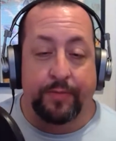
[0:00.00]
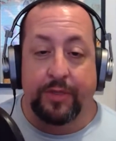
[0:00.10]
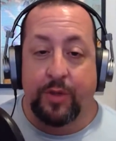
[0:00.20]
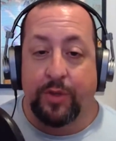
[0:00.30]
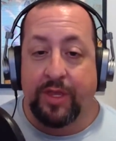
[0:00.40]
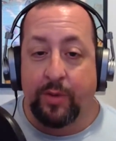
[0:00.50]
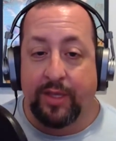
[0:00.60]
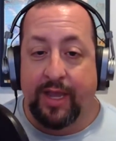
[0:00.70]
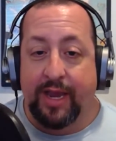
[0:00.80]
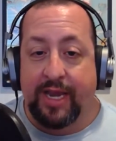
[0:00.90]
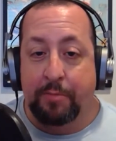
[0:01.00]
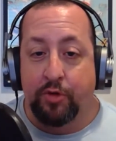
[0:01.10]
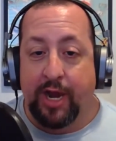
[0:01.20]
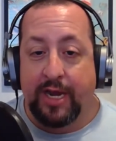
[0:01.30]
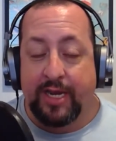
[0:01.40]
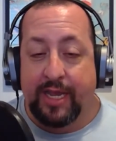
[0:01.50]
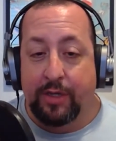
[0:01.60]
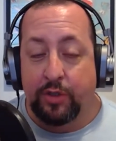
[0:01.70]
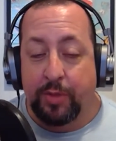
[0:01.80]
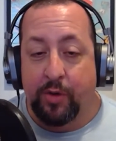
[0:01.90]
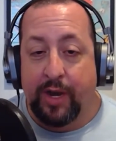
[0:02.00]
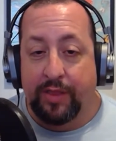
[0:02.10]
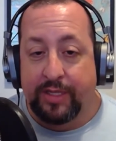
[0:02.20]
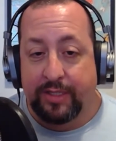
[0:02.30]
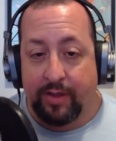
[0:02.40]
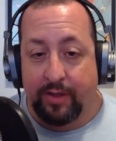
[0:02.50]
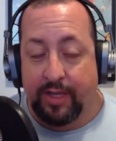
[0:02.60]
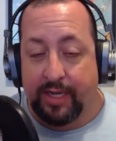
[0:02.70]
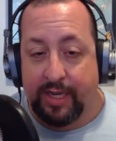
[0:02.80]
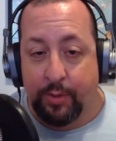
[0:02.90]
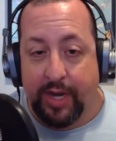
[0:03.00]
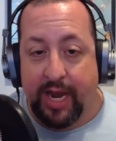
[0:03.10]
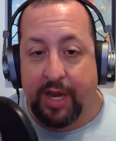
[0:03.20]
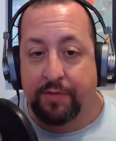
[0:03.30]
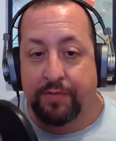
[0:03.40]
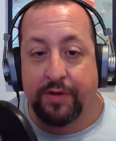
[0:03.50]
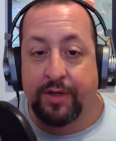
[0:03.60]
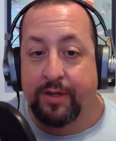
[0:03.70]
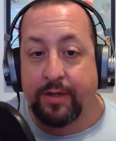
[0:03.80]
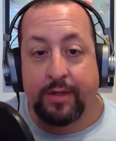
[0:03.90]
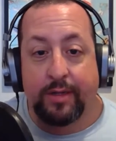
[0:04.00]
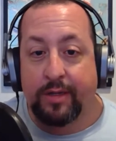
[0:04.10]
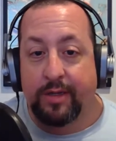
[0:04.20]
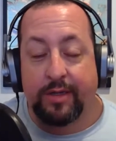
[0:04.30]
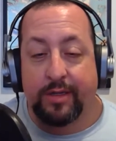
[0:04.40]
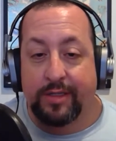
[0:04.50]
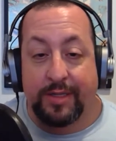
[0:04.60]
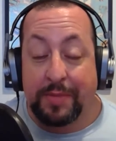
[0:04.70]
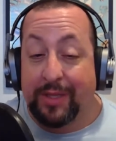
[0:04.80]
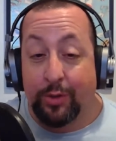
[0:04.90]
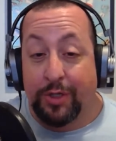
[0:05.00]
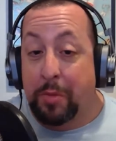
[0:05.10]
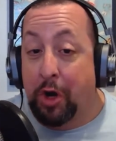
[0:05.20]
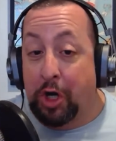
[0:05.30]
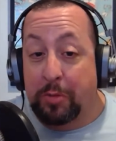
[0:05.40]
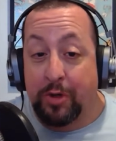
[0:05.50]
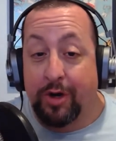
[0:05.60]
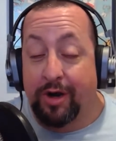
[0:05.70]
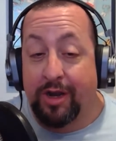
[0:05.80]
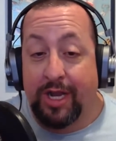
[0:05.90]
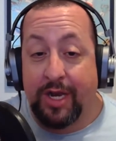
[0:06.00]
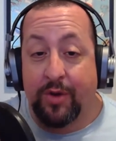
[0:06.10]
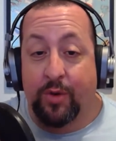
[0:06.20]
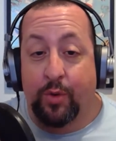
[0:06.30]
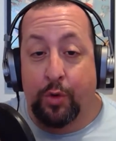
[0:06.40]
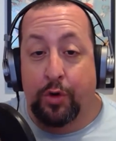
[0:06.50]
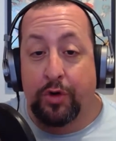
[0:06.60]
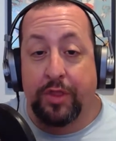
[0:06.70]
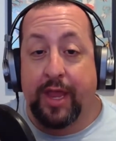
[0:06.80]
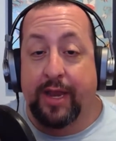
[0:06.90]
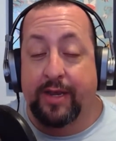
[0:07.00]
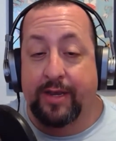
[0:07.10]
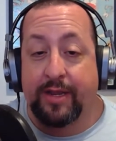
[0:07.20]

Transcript: You would think with a guy named Dragon King who's been around this long that he would have either some armor on or that,